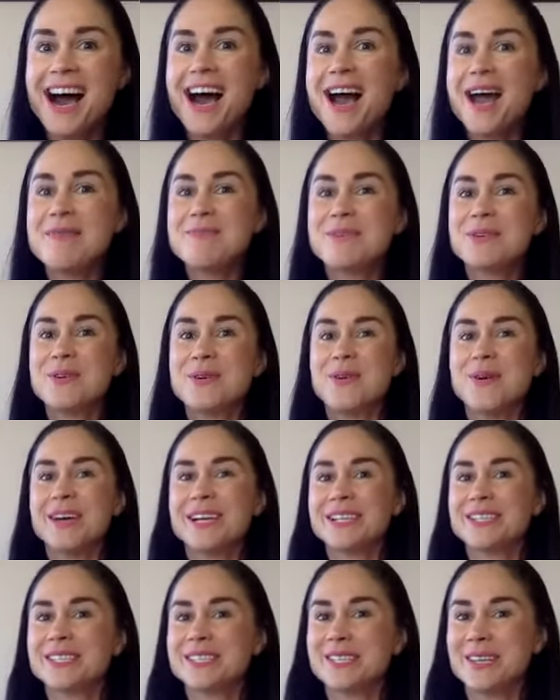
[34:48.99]
I'm
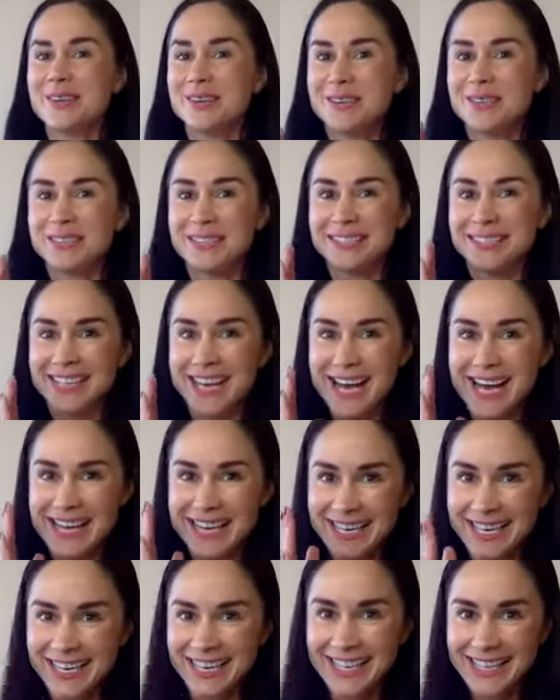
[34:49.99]
going total,
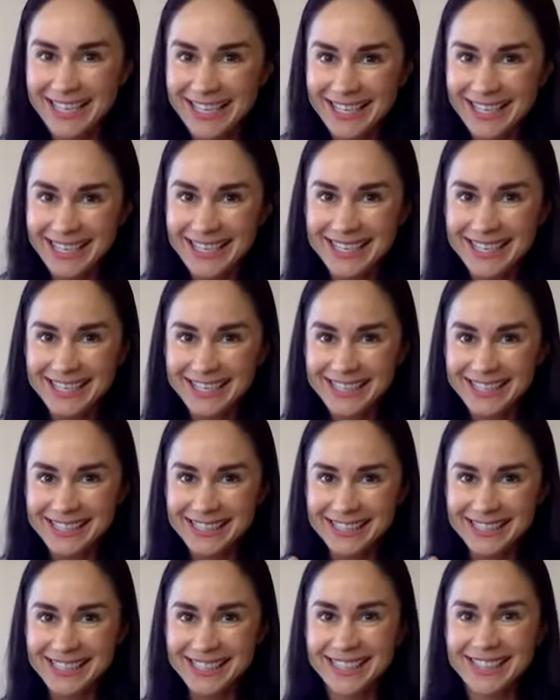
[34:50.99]
like,
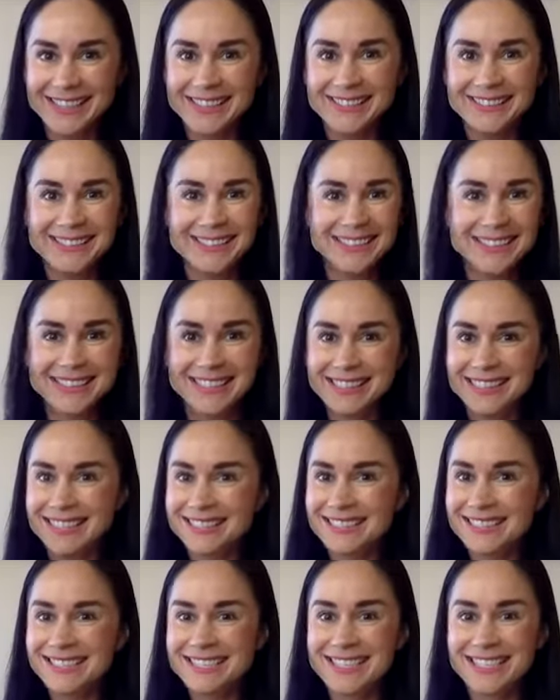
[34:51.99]
you know,
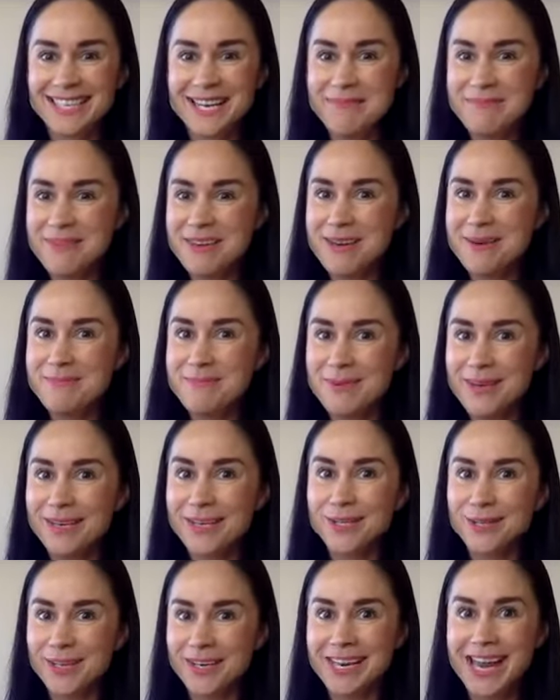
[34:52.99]
this is going to be a
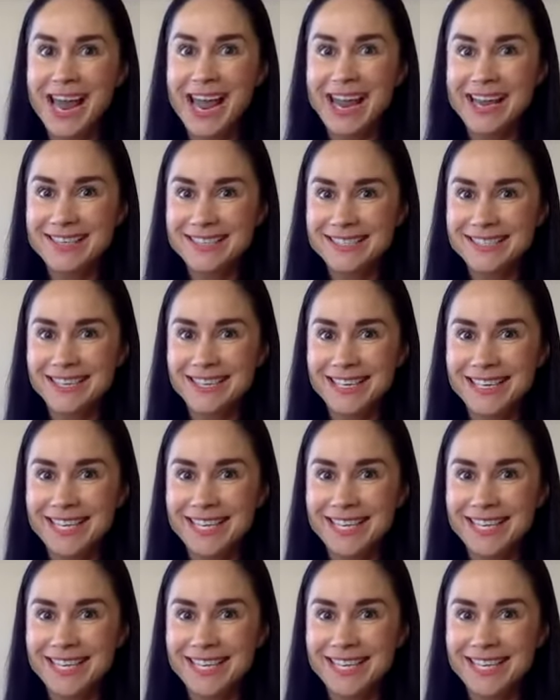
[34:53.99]
big grenade.